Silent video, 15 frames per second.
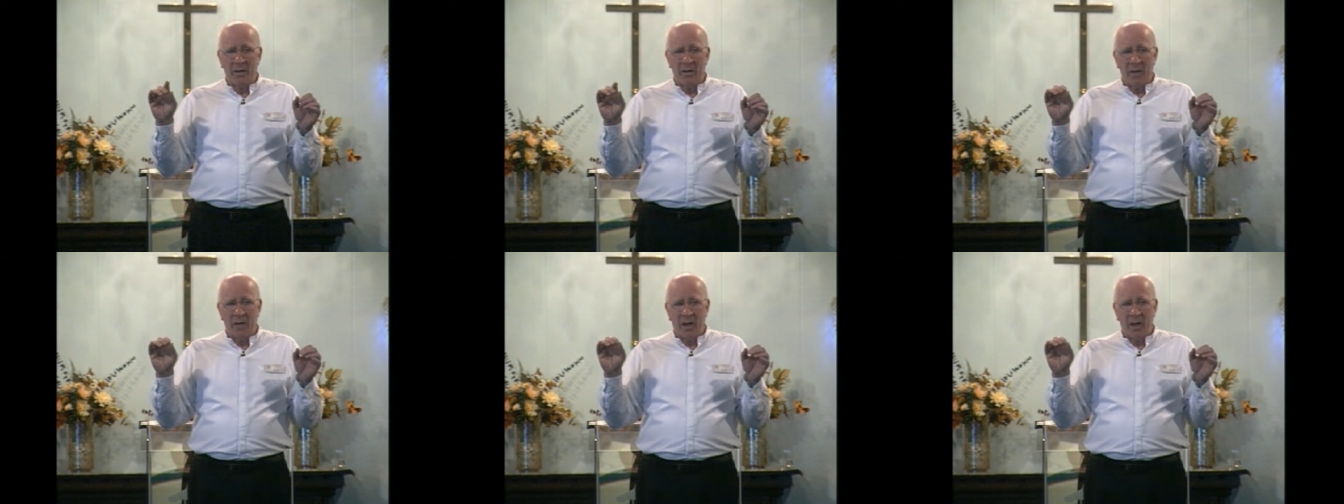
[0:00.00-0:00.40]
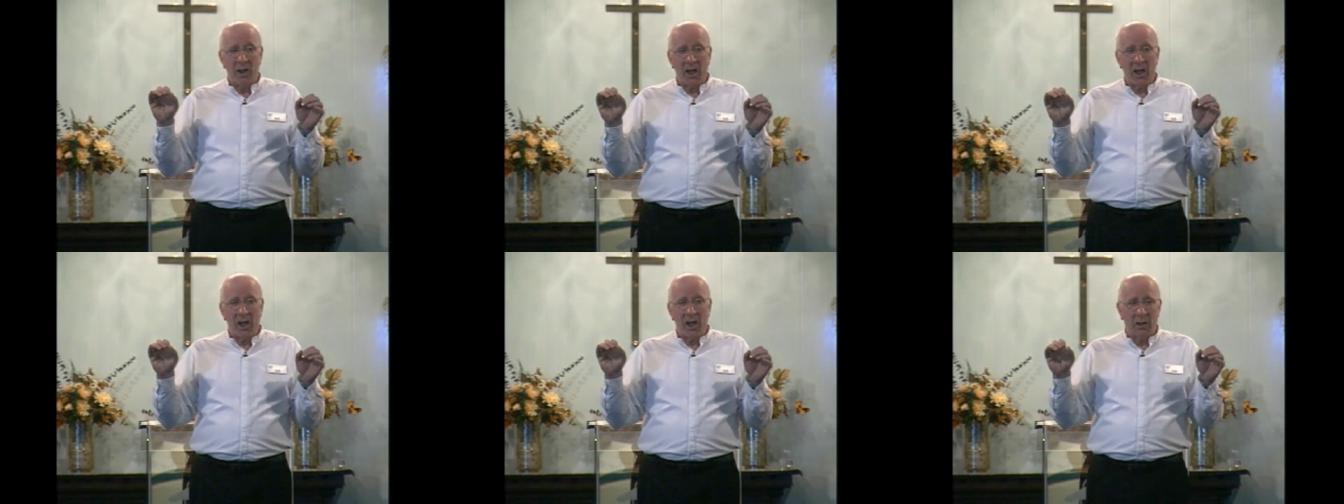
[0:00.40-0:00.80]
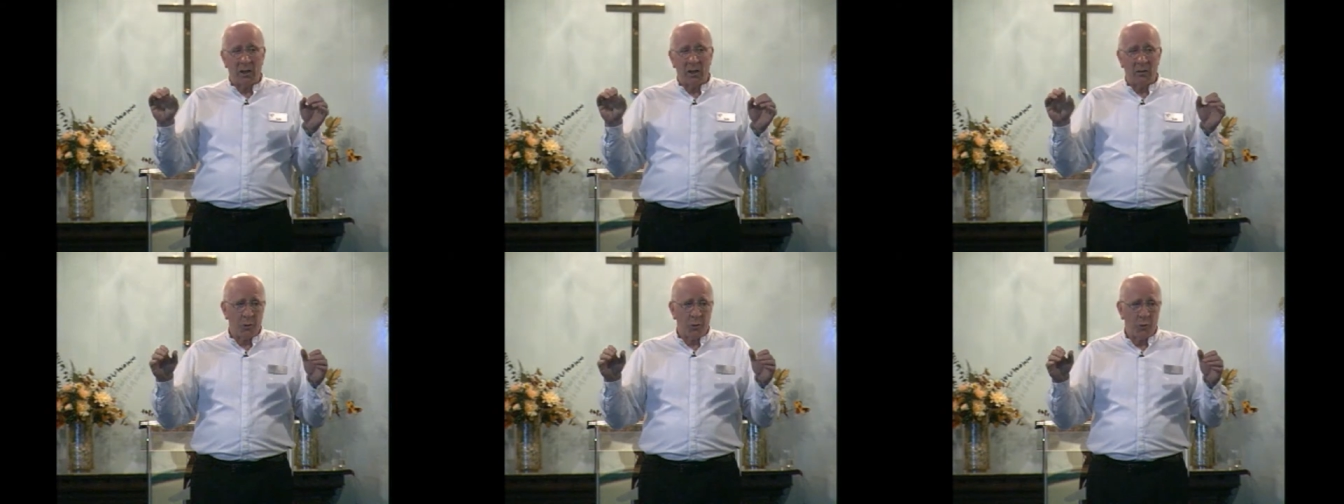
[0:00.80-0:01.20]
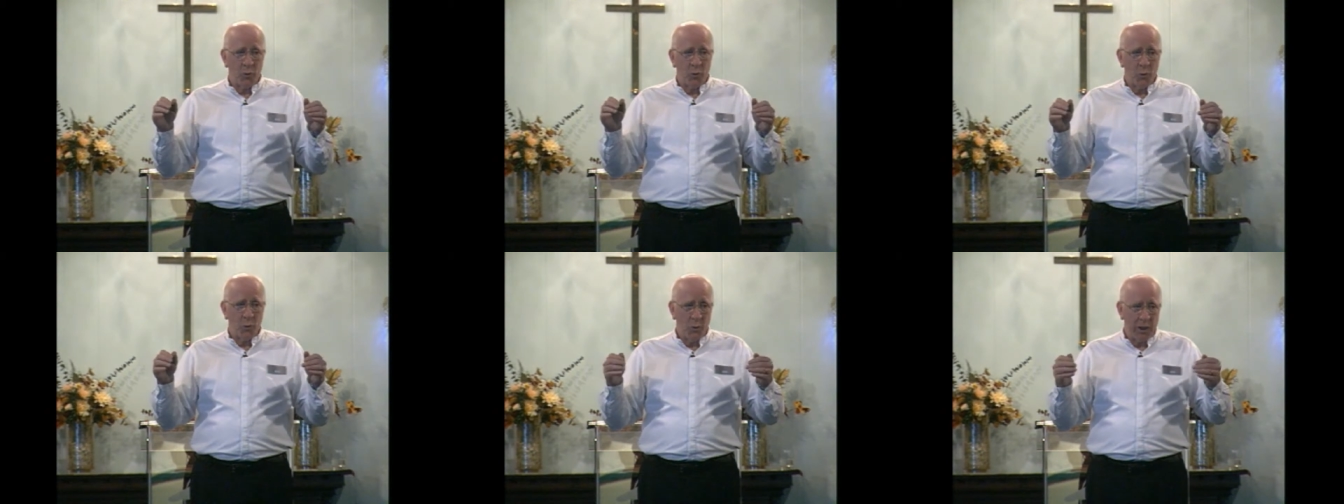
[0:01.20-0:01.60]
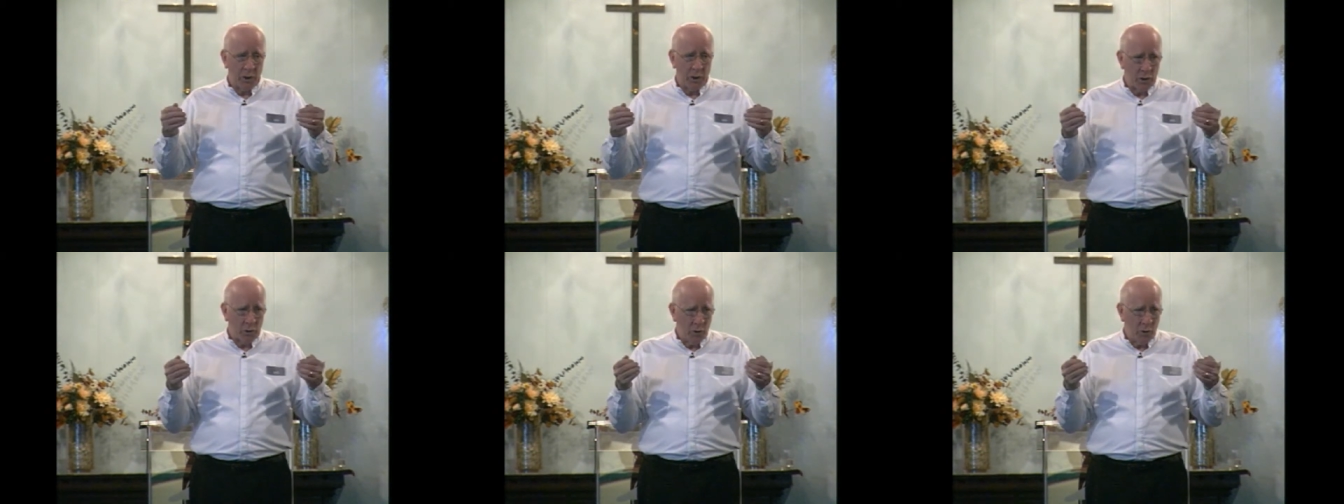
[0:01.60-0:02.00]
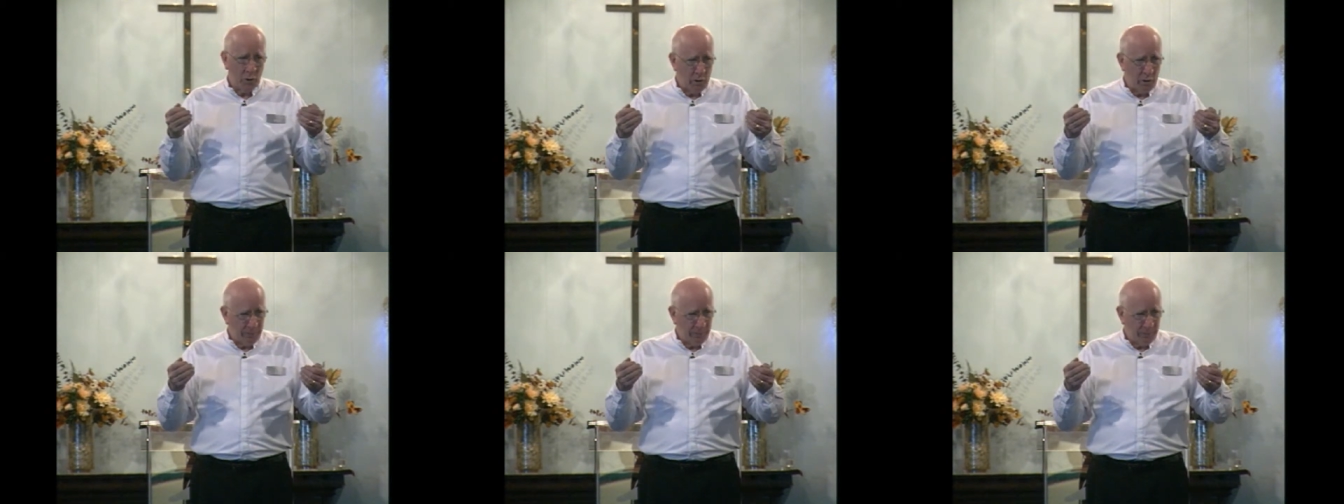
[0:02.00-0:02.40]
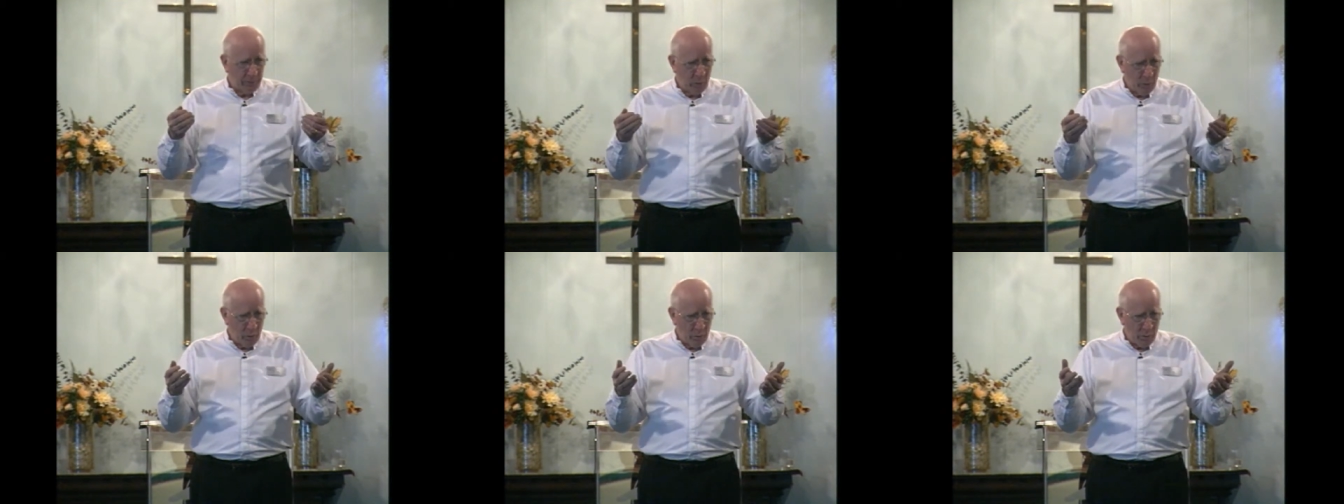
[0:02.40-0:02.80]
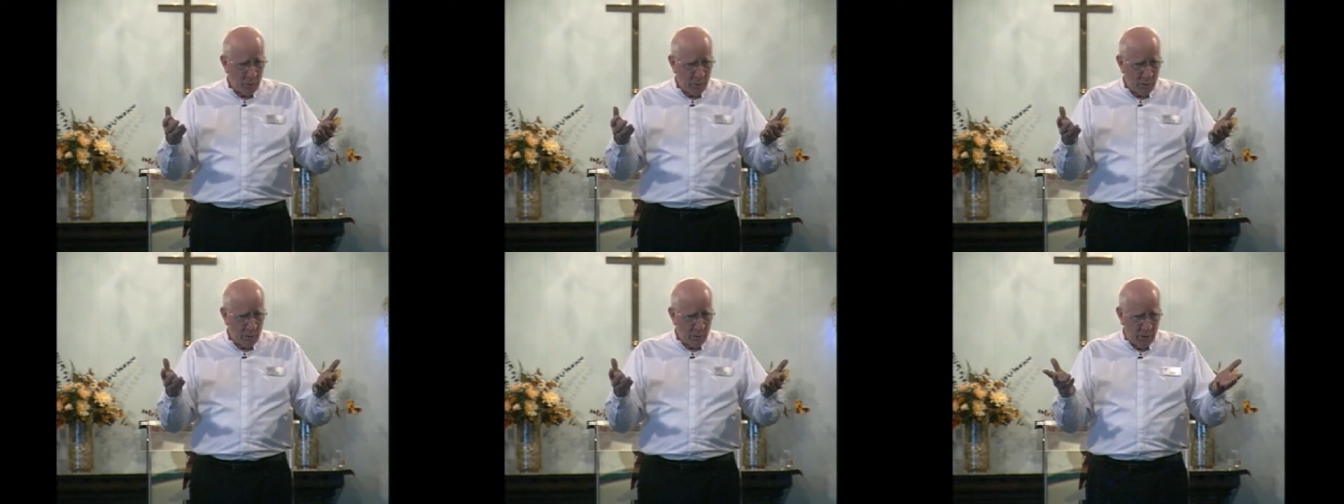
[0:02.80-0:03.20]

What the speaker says: I am a channel through which good flows